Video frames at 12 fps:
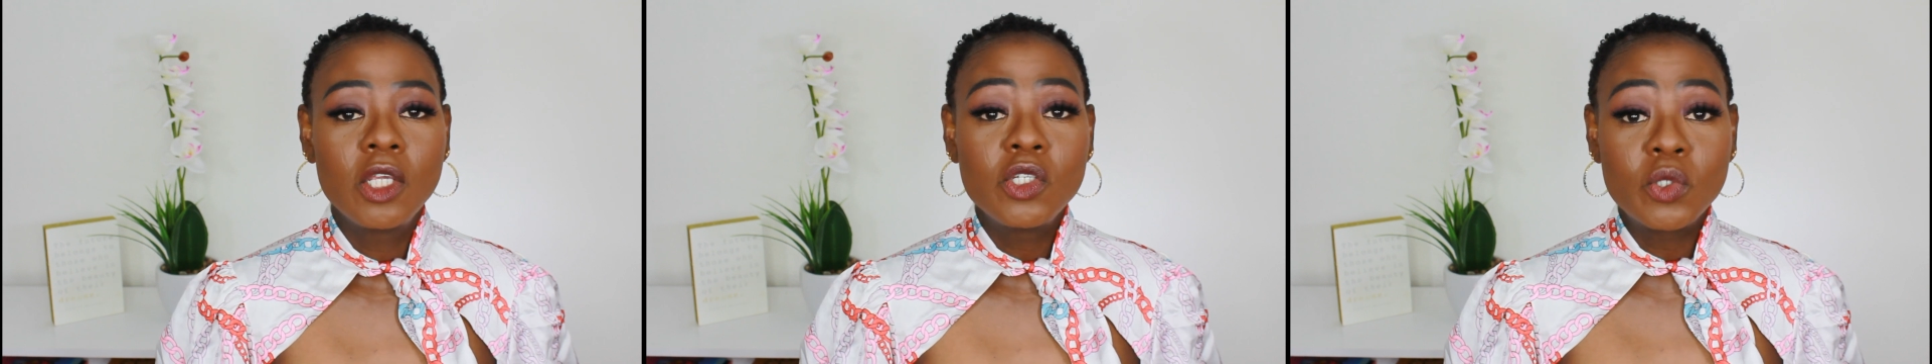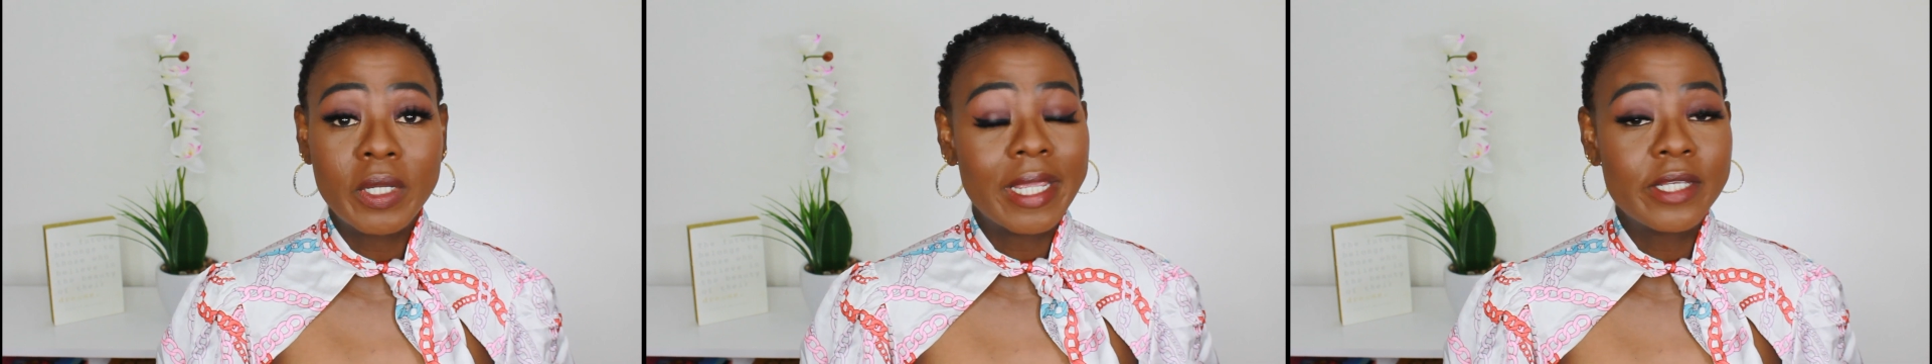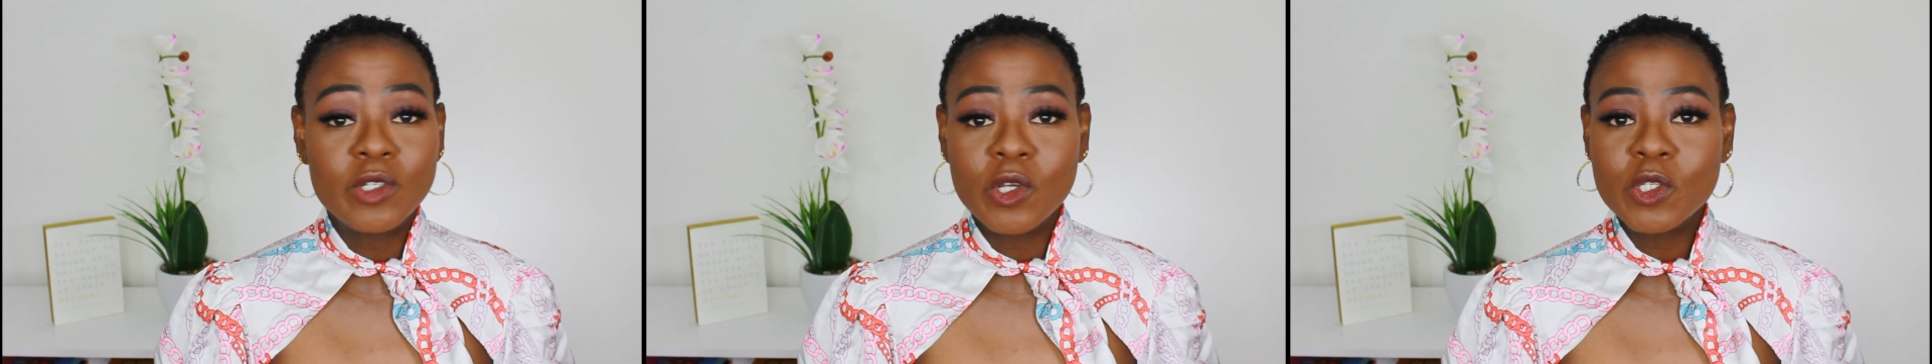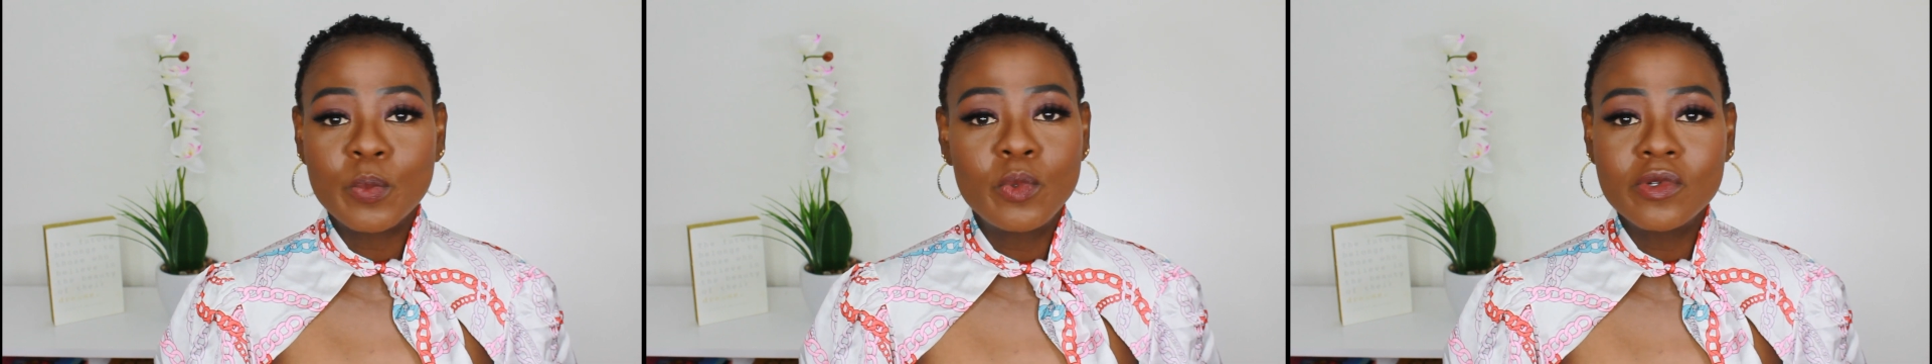you can
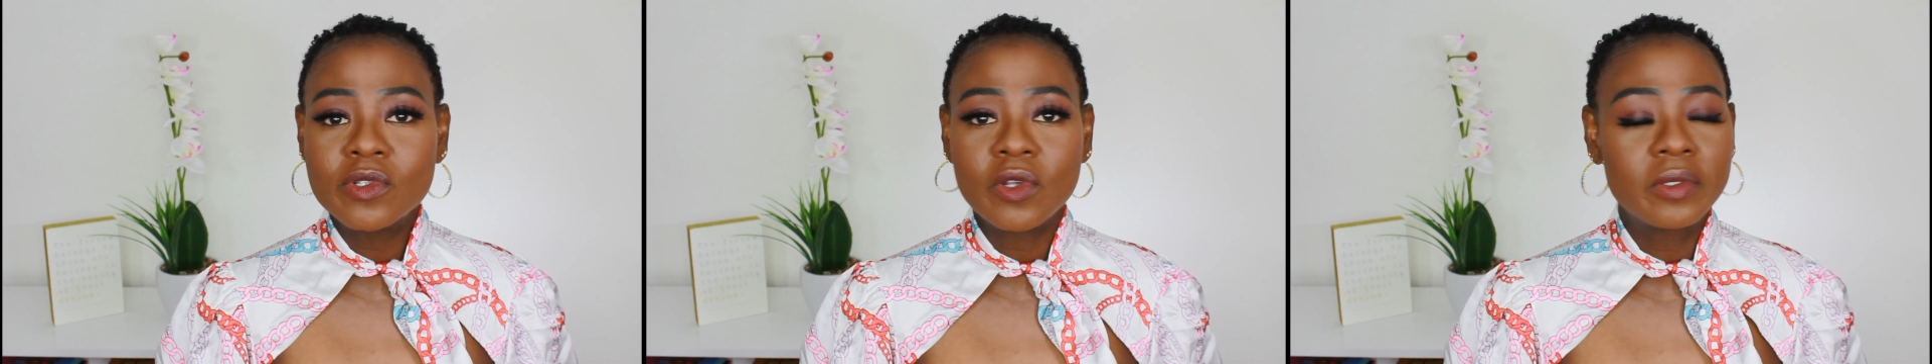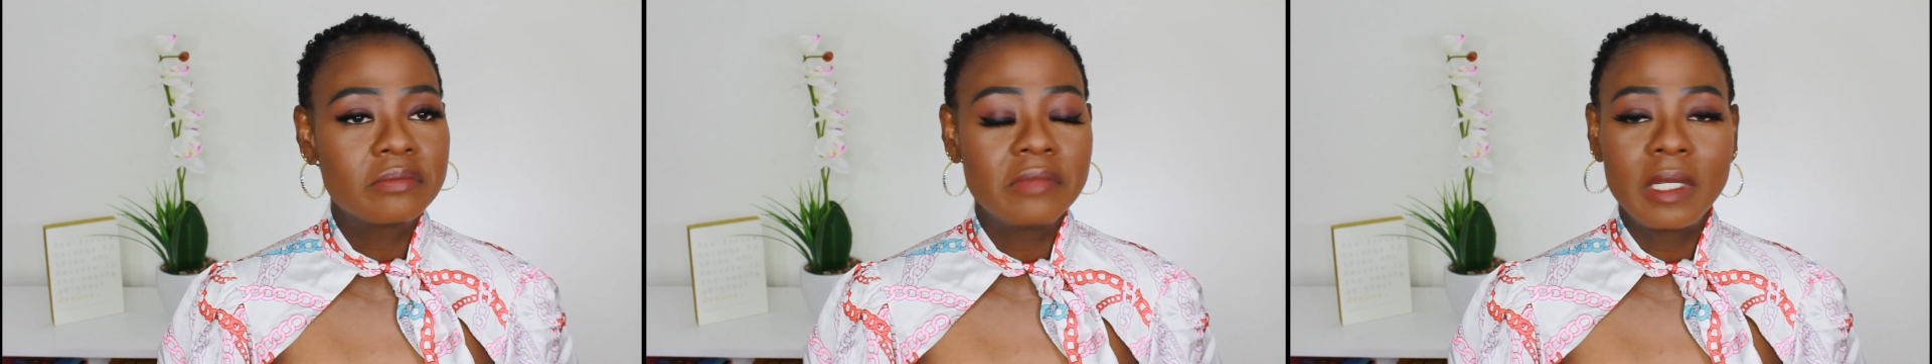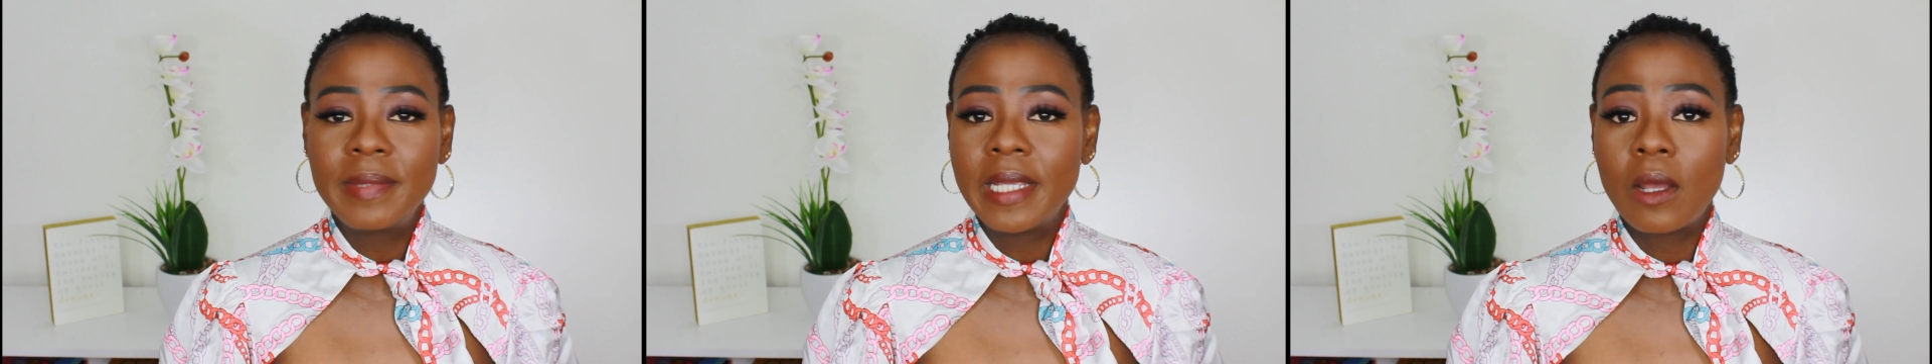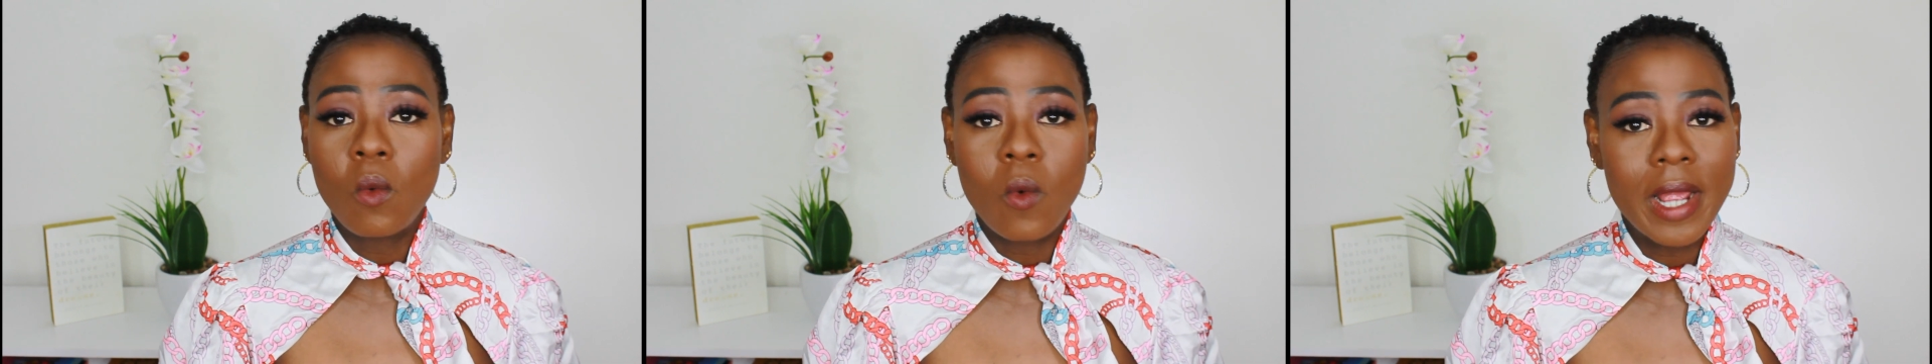just put on maybe
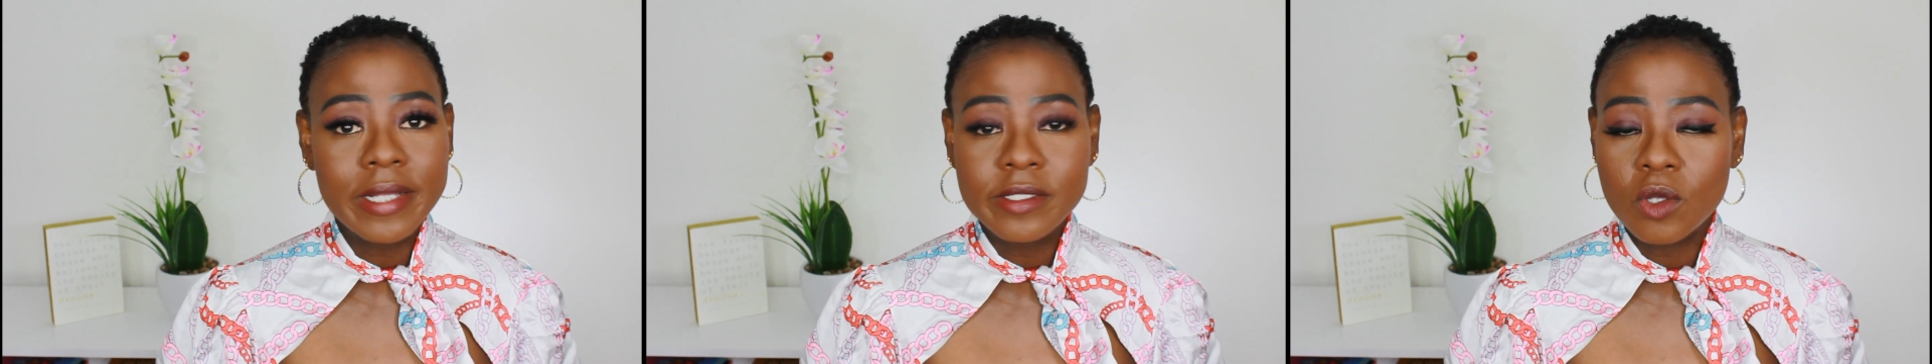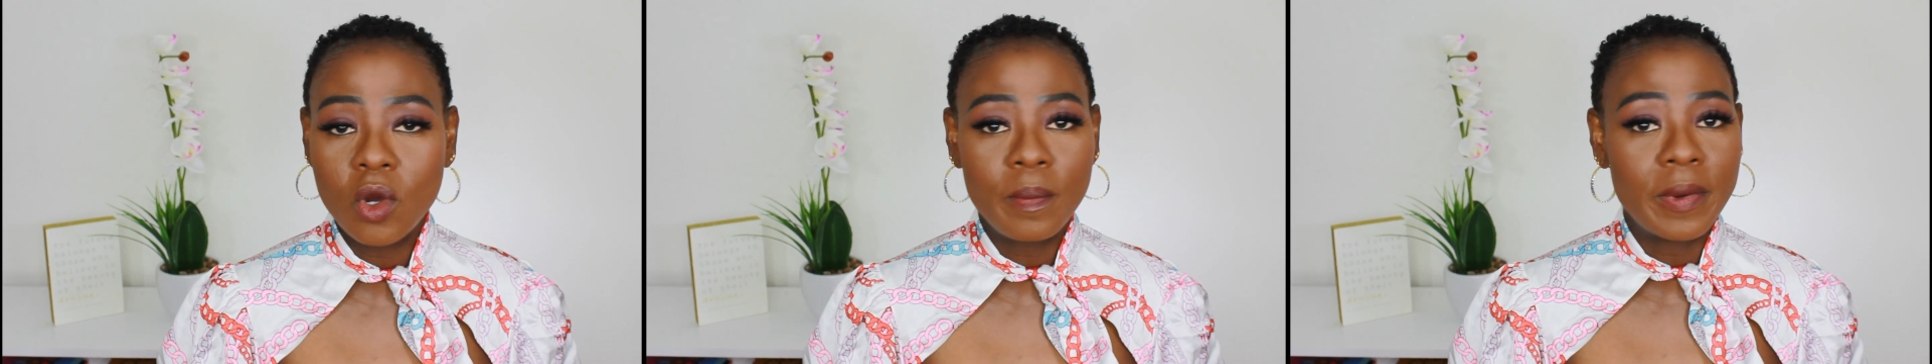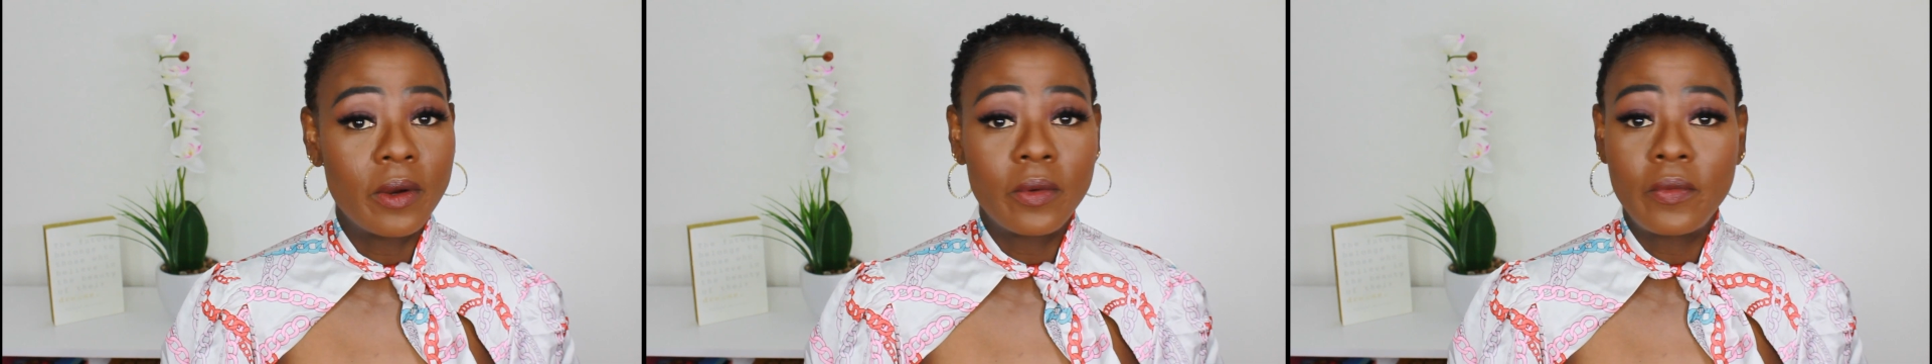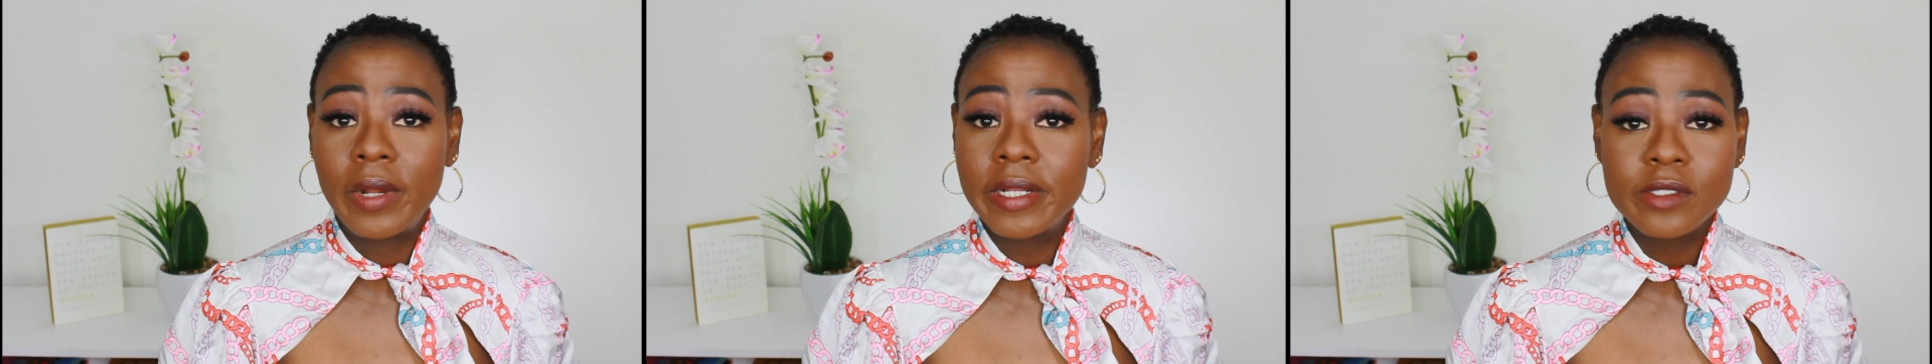a white top, a red